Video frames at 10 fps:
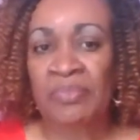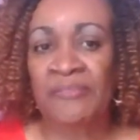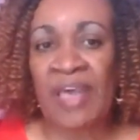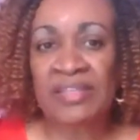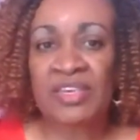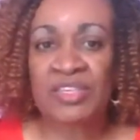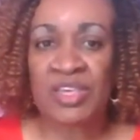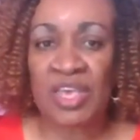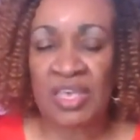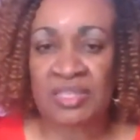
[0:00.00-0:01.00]
Vantage
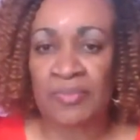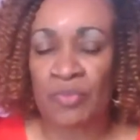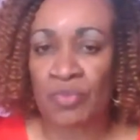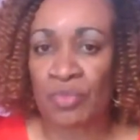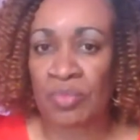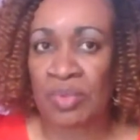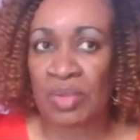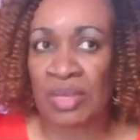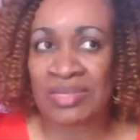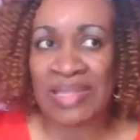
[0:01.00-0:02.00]
is
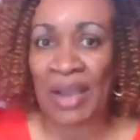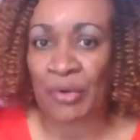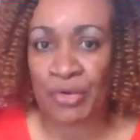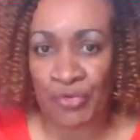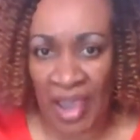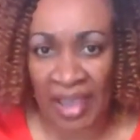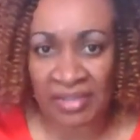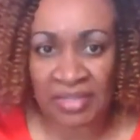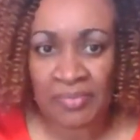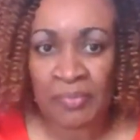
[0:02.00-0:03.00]
not correct,